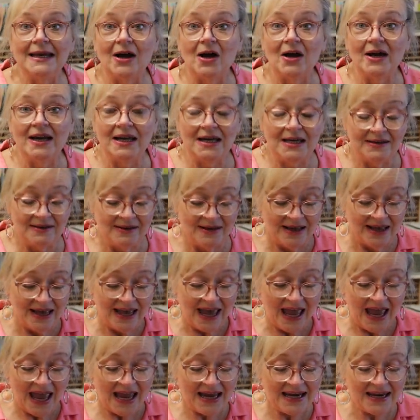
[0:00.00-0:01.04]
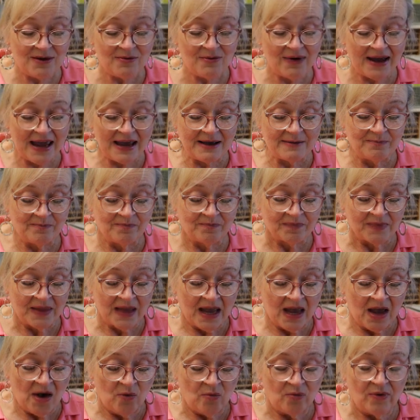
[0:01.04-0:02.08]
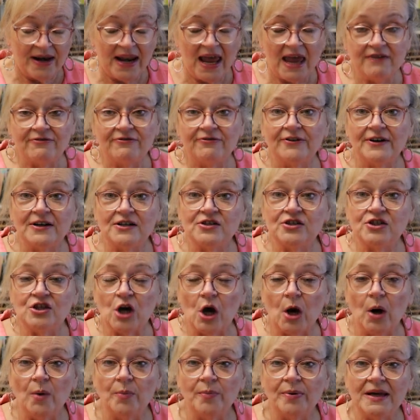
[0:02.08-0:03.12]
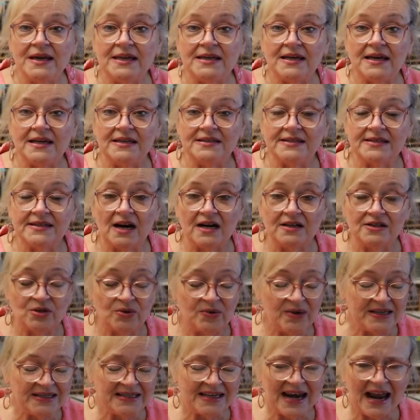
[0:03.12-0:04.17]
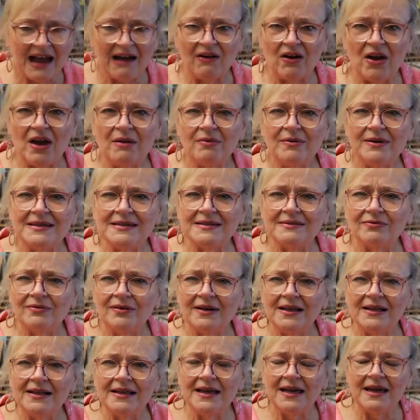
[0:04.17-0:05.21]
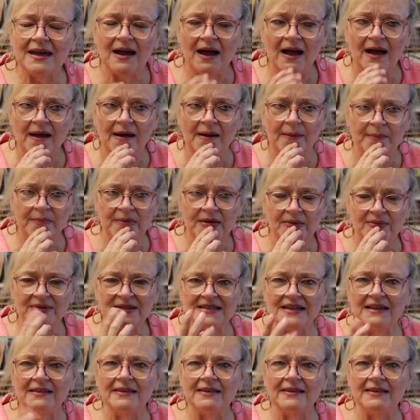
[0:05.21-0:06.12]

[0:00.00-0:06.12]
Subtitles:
on it. Anyway, when I first opened it and started squeezing out, it was really, there was a